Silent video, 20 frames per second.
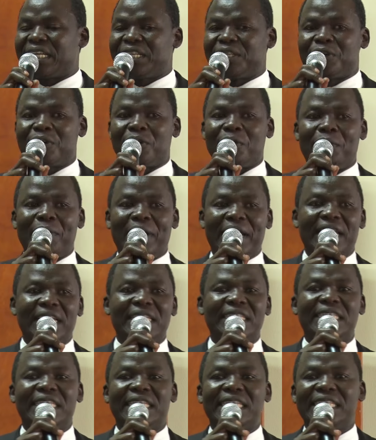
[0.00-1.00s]
Regional
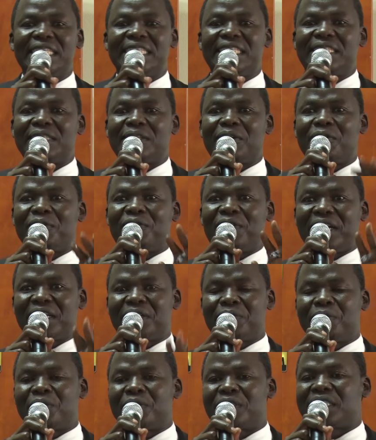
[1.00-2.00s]
balance is of
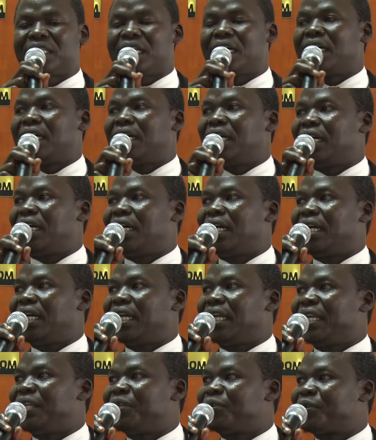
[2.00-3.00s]
utmost
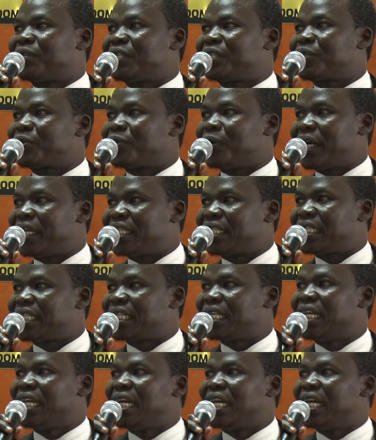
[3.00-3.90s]
interest to us.